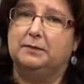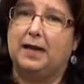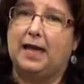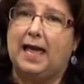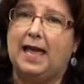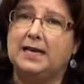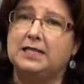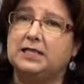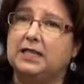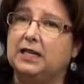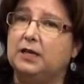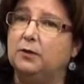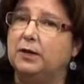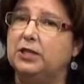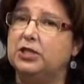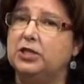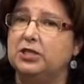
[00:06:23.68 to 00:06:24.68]
Asking
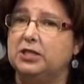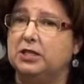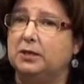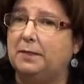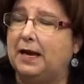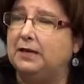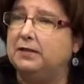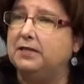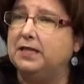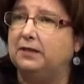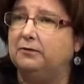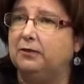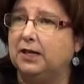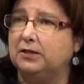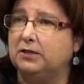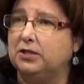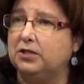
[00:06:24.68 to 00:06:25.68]
questions about safe
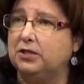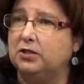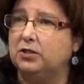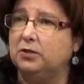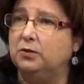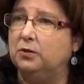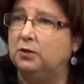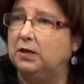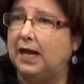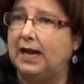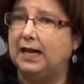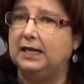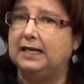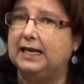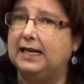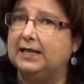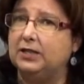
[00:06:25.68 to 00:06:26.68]
routes to school, how
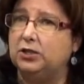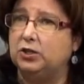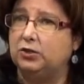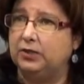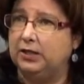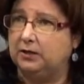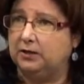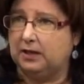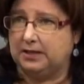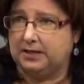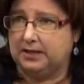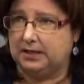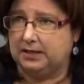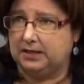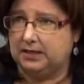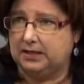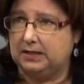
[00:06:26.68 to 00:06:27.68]
to get the street
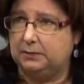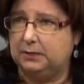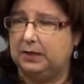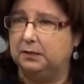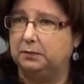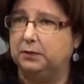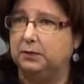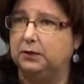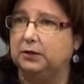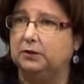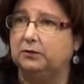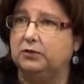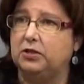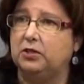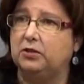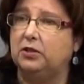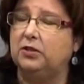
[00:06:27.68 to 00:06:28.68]
crossings to be improved
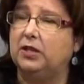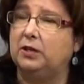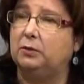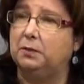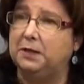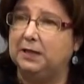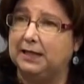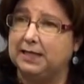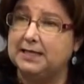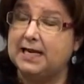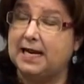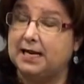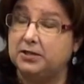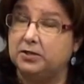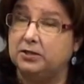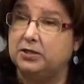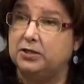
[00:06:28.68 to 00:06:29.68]
so that they would be less
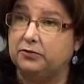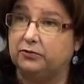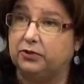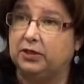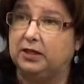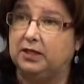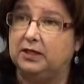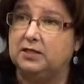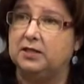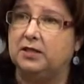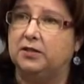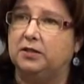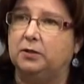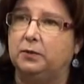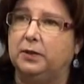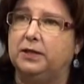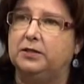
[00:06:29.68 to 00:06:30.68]
hazardous for the kids on
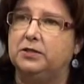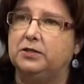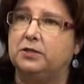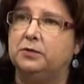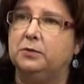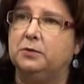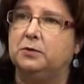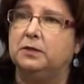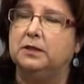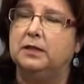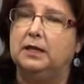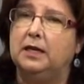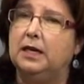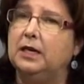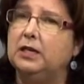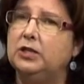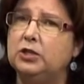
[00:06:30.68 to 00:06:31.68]
their way to school.
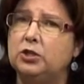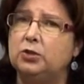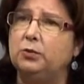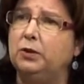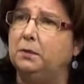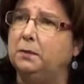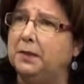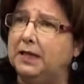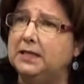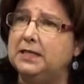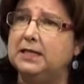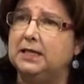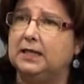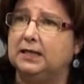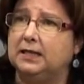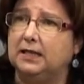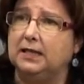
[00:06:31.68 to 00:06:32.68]
Just real
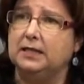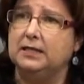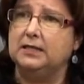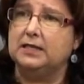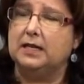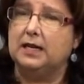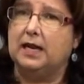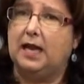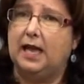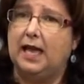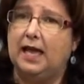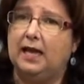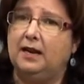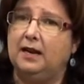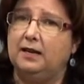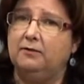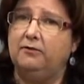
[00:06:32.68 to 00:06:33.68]
basic things.
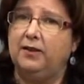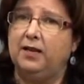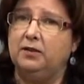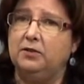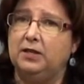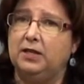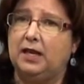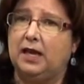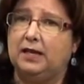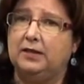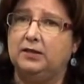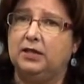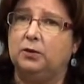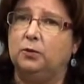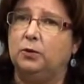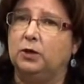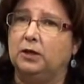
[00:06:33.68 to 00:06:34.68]
And I found that
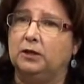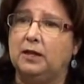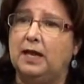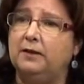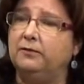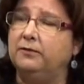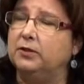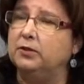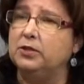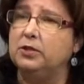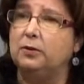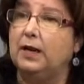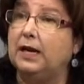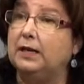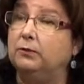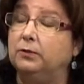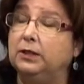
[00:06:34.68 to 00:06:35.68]
there were a lot of folks who
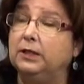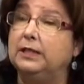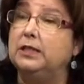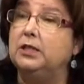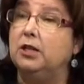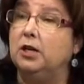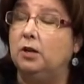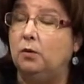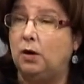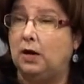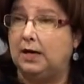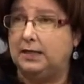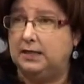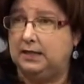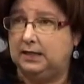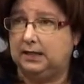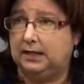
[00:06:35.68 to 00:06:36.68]
had really no
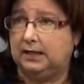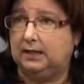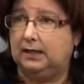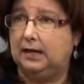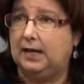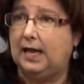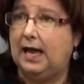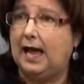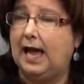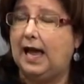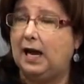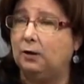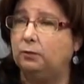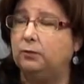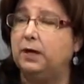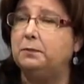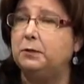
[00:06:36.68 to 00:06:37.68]
idea
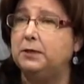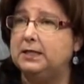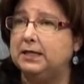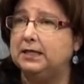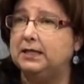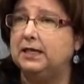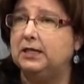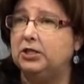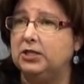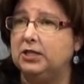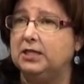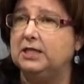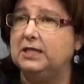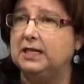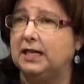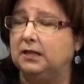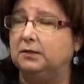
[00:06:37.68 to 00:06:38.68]
how representation in
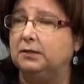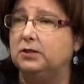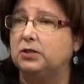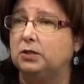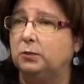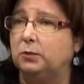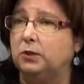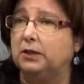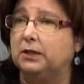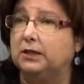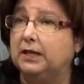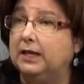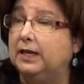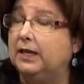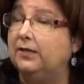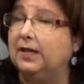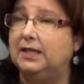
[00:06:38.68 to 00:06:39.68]
Santa Rosa worked.
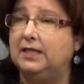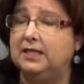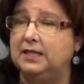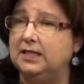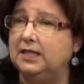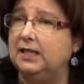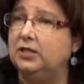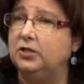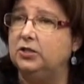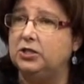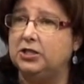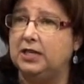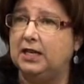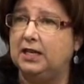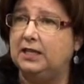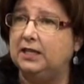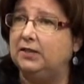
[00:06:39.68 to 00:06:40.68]
They didn't
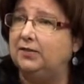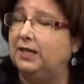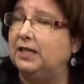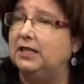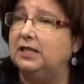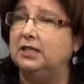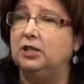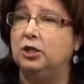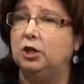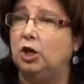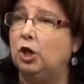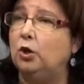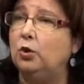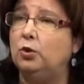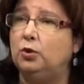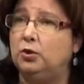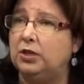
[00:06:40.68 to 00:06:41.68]
understand it. They didn't
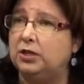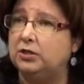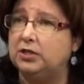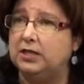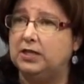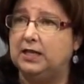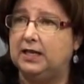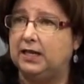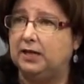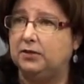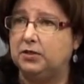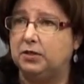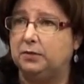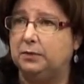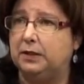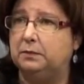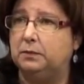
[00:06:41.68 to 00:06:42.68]
know who their city
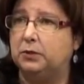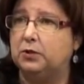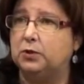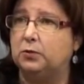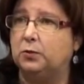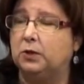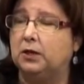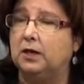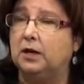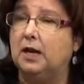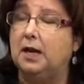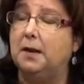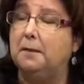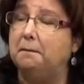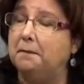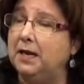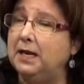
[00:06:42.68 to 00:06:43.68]
council members were.
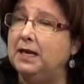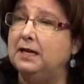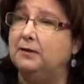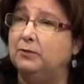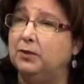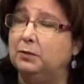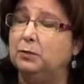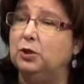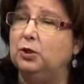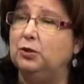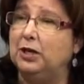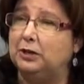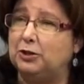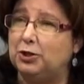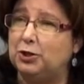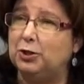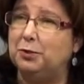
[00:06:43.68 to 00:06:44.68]
Many of them knew their
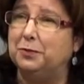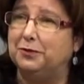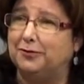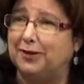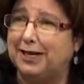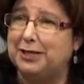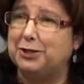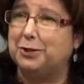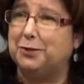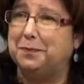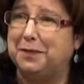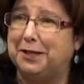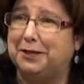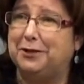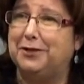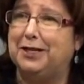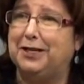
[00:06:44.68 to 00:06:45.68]
supervisor
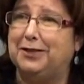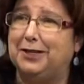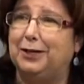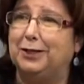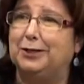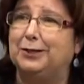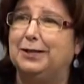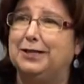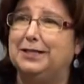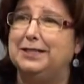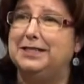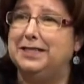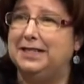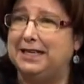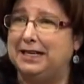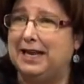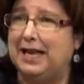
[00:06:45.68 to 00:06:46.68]
better than their
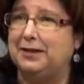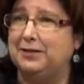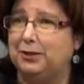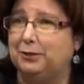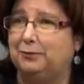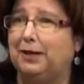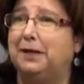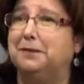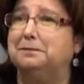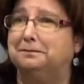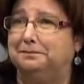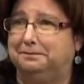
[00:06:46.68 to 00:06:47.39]
city council rep.